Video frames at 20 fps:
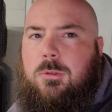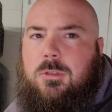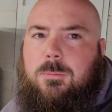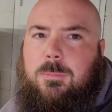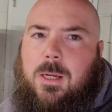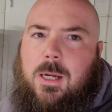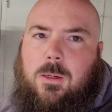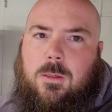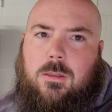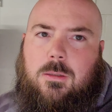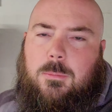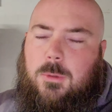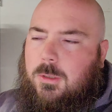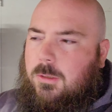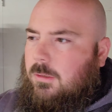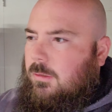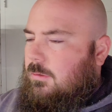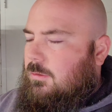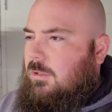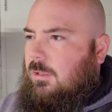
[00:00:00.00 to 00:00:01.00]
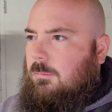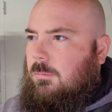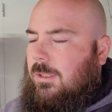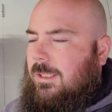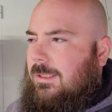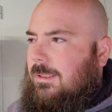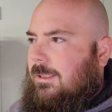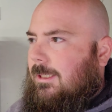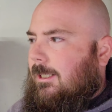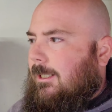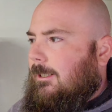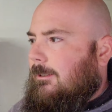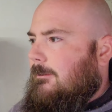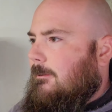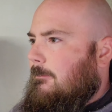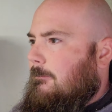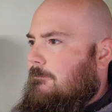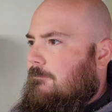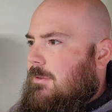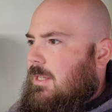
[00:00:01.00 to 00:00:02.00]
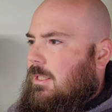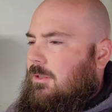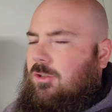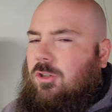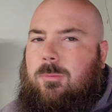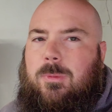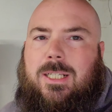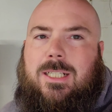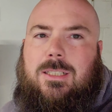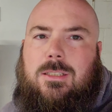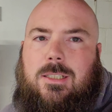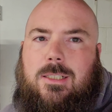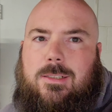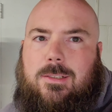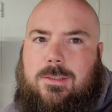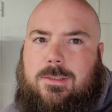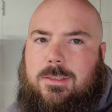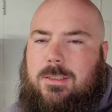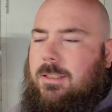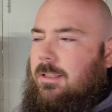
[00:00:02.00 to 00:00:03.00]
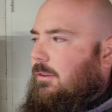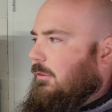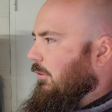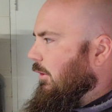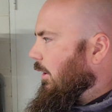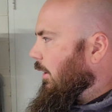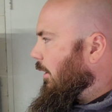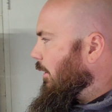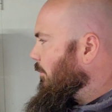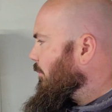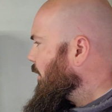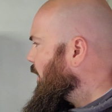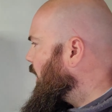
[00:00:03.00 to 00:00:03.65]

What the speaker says: horsepower motor or something like that. Don't make a lot of CFM.